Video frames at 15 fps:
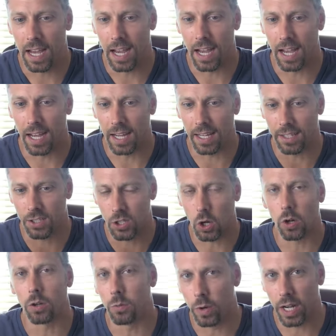Uh, it
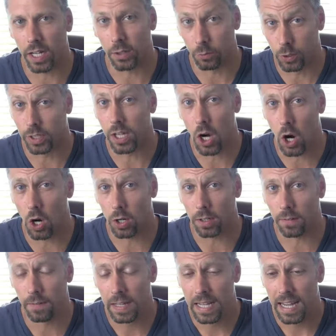started raining really
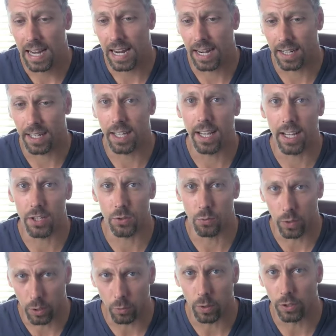hard and he has
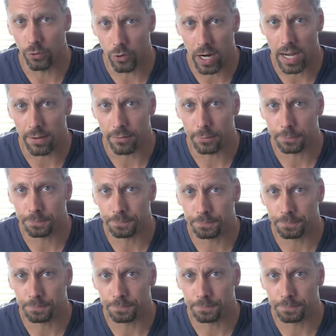rear wheel drive